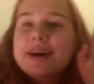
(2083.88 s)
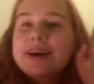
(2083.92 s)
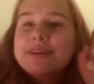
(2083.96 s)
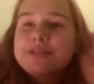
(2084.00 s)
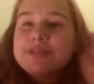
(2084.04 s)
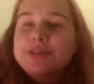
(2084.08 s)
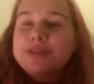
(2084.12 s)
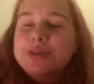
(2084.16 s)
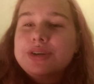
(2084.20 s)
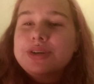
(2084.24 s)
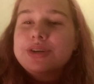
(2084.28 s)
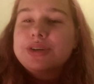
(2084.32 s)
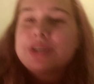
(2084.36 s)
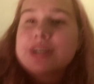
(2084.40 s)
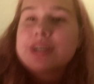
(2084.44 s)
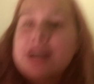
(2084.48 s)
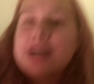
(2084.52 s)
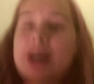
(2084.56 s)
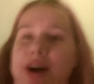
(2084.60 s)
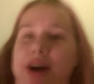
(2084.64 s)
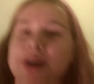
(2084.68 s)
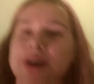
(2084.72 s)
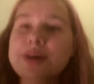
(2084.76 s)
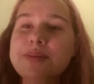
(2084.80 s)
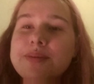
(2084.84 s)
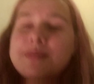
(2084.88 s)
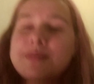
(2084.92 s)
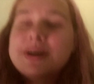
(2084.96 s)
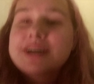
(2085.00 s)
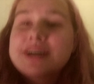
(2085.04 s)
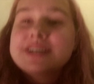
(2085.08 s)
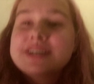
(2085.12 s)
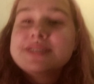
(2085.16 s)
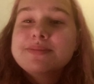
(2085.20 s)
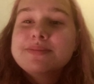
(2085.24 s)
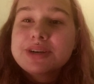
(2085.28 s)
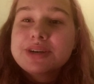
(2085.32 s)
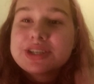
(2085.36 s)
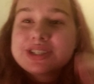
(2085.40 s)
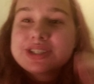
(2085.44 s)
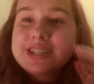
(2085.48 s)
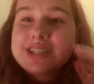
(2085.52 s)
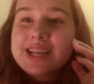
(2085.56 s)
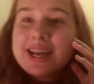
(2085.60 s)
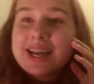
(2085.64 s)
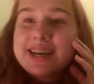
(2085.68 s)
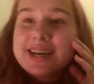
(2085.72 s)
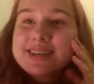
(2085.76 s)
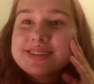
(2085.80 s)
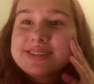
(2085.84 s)
everyone, it's much
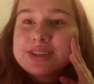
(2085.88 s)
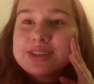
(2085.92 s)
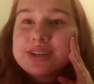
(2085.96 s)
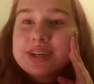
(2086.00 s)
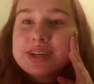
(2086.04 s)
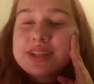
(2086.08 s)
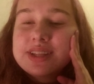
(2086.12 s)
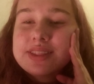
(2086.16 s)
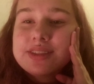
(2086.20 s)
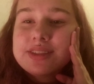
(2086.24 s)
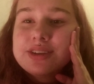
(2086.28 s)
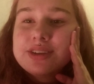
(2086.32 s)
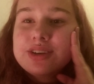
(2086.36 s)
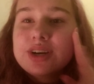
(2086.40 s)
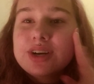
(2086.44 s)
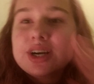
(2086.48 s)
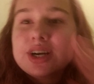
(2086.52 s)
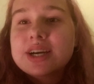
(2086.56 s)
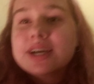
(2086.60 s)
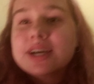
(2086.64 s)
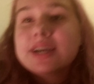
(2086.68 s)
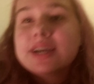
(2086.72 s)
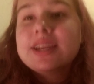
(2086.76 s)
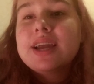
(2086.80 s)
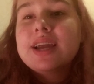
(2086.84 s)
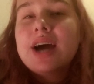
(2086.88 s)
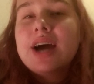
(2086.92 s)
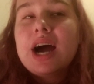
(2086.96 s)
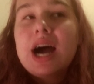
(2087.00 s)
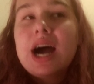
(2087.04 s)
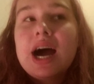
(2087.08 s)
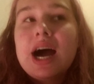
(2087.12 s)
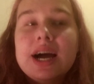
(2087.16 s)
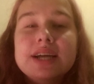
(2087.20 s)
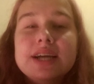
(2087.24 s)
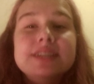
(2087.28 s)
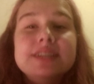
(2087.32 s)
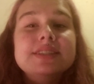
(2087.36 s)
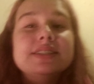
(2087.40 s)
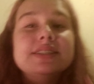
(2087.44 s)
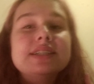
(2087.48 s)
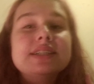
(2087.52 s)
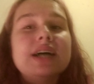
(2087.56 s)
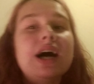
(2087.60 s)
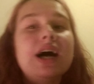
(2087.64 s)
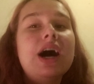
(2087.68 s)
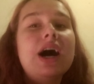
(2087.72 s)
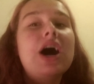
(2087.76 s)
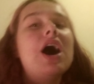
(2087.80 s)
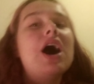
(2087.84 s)
later in the night and
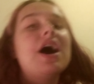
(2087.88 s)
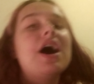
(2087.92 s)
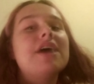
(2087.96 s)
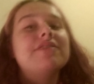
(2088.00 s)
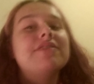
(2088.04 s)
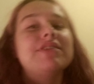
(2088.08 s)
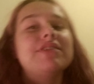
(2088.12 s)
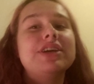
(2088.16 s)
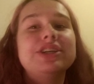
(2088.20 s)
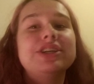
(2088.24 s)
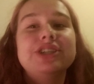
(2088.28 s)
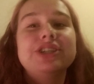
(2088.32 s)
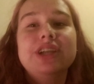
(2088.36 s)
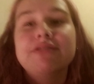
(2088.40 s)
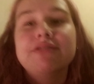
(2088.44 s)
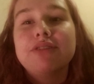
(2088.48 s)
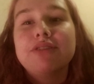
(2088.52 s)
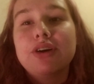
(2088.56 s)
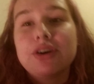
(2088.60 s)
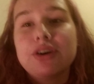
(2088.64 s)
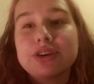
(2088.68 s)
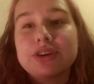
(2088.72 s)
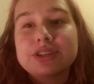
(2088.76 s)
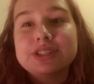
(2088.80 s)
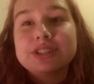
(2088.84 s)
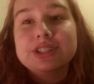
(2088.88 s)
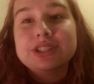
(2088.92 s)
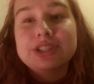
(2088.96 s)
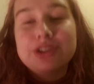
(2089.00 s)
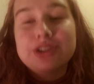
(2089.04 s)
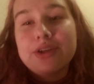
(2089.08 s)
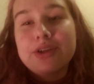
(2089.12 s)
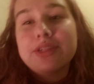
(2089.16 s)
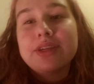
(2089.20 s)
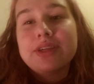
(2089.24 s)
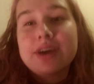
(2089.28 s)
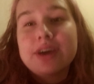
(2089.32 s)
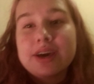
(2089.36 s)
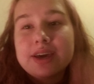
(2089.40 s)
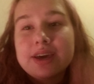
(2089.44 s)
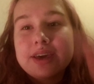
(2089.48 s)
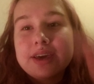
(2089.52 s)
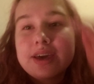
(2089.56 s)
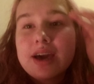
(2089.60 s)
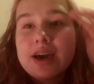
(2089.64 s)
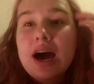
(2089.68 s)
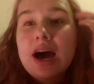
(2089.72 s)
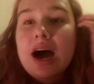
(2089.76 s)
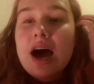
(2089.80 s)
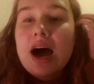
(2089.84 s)
I've literally vlogged nothing.
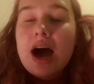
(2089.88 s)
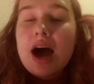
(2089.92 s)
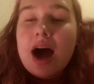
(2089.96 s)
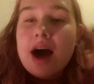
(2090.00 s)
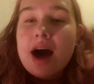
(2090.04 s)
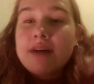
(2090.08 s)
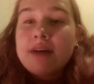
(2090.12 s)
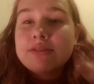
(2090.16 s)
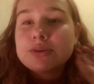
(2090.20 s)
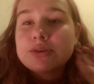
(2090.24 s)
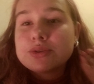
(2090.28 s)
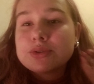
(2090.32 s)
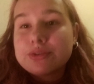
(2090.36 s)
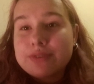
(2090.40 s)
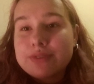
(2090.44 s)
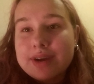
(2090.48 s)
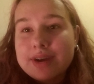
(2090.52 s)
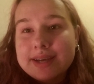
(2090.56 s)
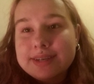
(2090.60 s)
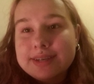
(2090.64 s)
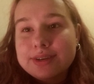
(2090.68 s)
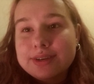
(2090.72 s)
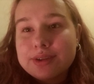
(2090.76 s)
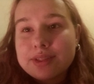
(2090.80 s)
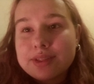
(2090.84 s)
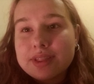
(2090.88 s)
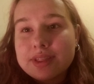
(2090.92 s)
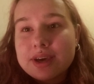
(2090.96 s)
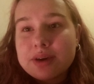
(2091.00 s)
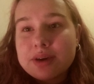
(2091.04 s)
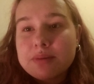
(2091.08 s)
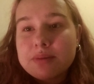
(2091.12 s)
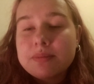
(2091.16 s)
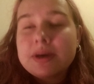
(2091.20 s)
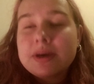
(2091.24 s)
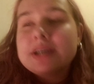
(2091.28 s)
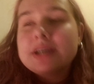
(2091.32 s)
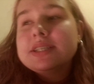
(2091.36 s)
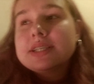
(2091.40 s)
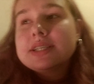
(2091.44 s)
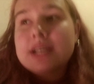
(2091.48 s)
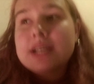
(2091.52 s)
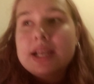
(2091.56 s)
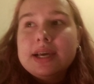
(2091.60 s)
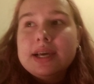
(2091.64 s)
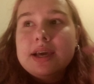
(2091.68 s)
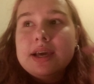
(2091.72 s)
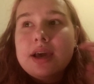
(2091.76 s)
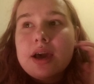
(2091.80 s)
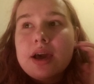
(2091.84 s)
I've also read nothing.
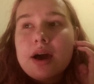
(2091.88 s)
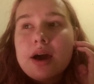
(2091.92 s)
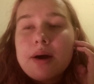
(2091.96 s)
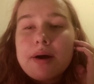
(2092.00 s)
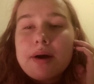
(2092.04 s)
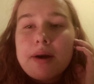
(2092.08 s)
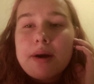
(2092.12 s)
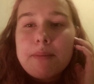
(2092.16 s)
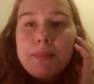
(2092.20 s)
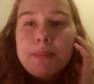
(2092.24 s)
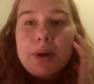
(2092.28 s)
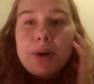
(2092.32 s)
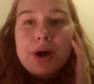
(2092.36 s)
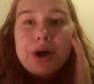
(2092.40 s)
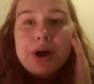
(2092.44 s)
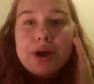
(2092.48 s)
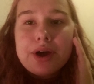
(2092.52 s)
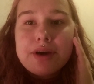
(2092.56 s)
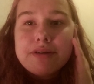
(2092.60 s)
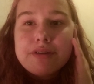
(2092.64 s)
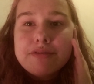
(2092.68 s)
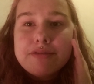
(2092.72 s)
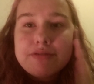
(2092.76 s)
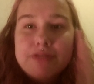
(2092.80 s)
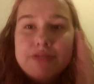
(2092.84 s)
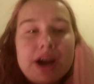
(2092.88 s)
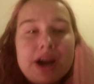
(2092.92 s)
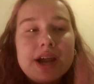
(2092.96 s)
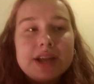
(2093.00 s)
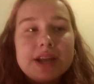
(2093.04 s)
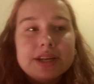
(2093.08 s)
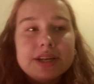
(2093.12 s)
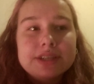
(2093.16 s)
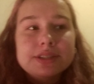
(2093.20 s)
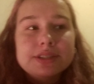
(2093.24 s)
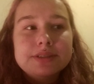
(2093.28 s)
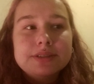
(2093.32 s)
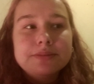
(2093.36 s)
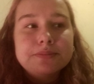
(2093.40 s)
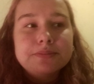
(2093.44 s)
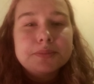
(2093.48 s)
Basically, my friend